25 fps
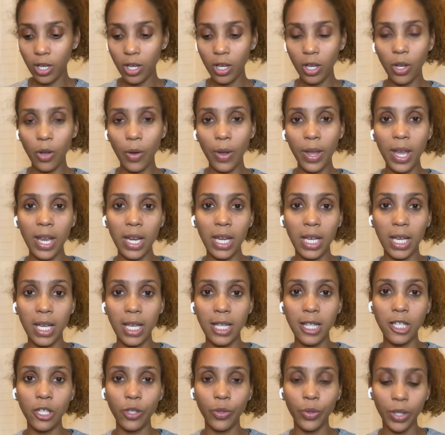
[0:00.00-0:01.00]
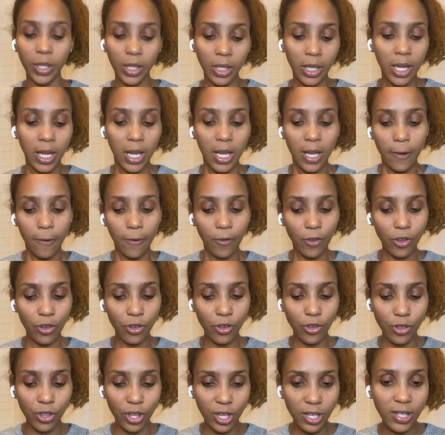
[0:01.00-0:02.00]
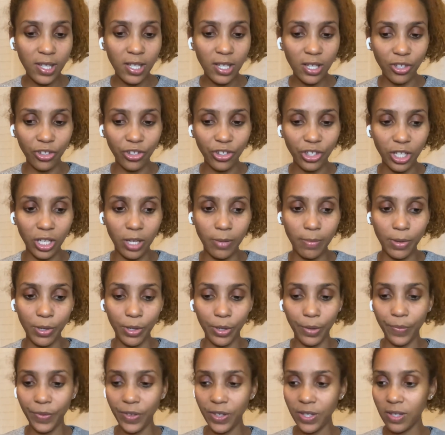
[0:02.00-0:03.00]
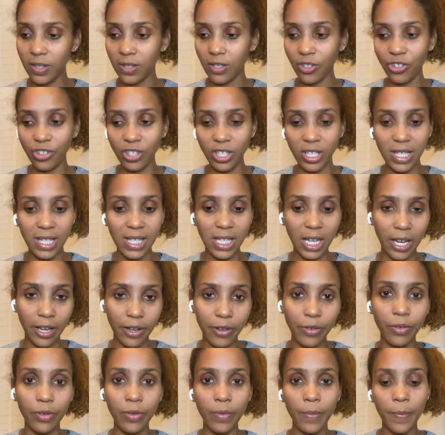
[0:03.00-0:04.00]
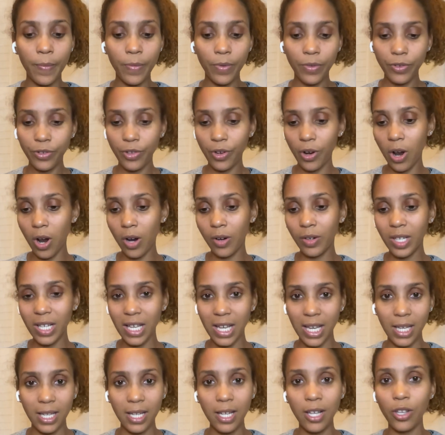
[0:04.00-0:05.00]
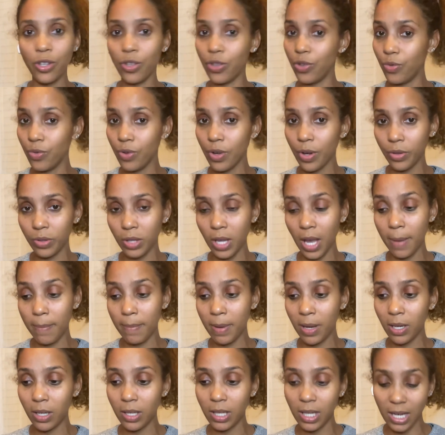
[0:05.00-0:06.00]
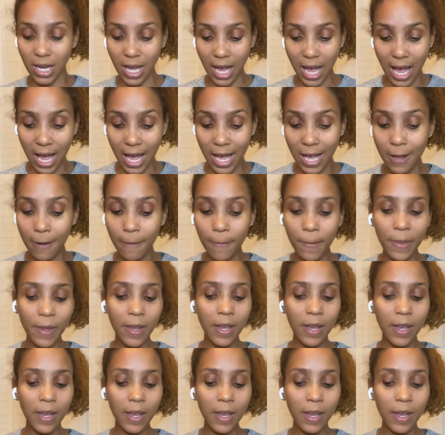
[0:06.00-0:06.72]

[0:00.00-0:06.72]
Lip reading: Go ahead and get to it. This is a shitty book. This is a shitty cycle. You're already in it. You know that better than I.